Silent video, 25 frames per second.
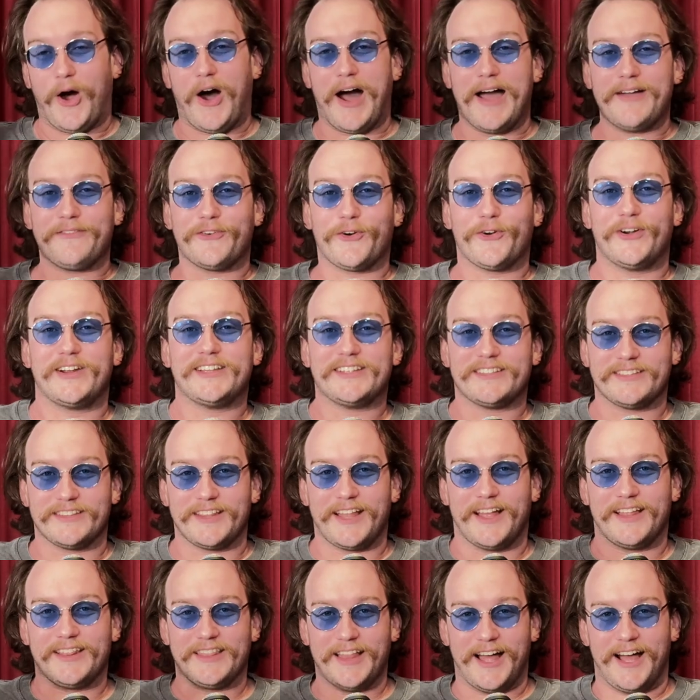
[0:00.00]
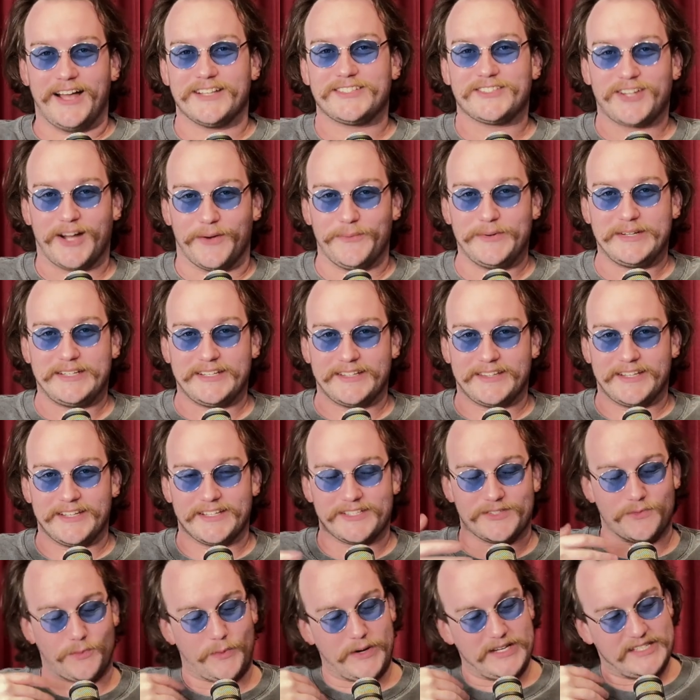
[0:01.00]
I've already, last time we did
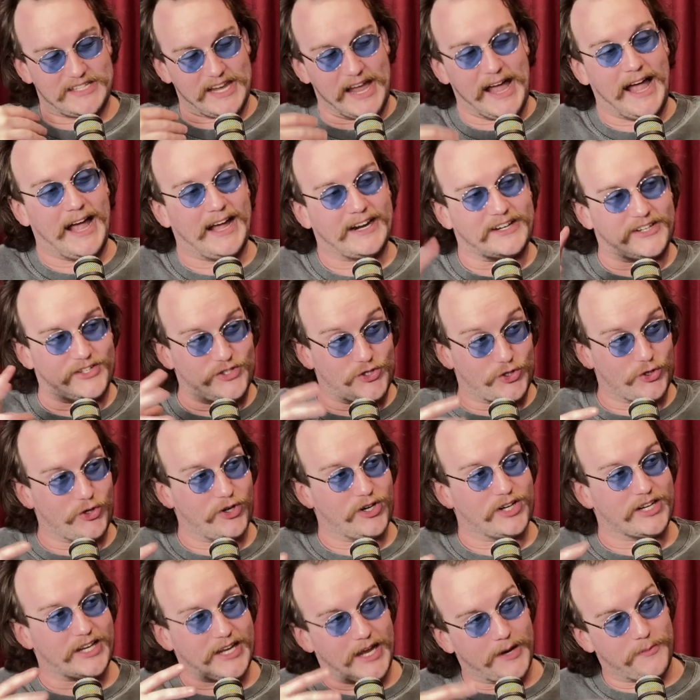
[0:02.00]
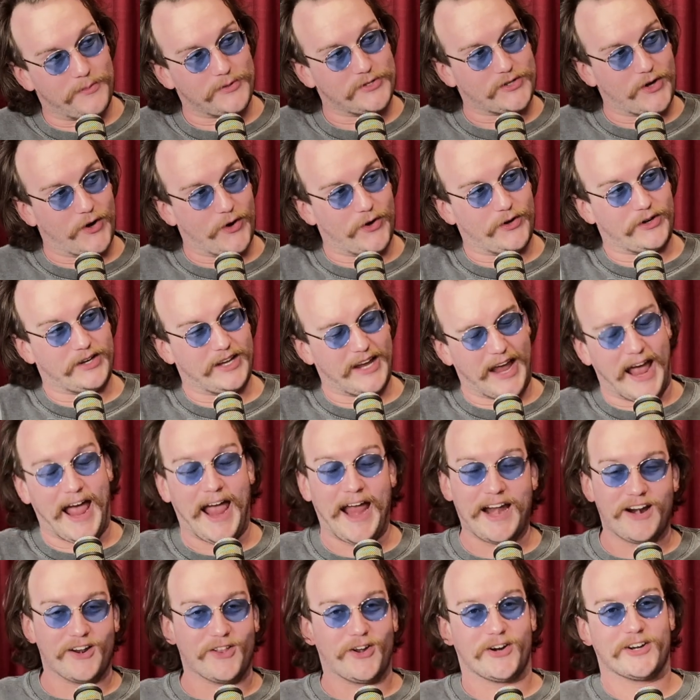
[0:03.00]
this, we tagged during the episode,
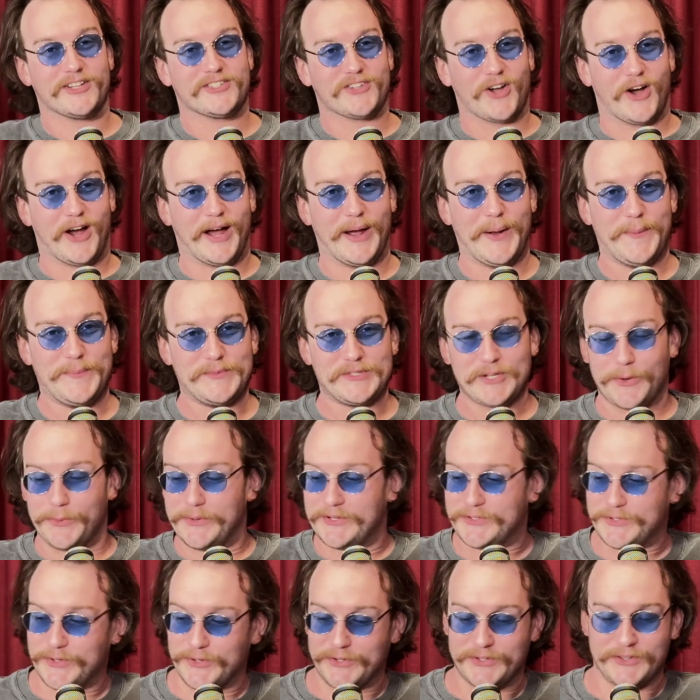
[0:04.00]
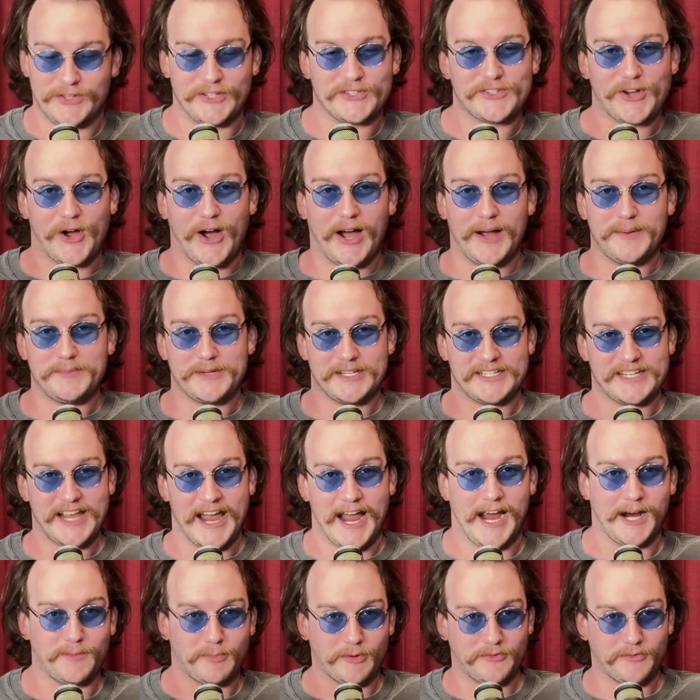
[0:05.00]
ate a lot of time, so we took the time to tag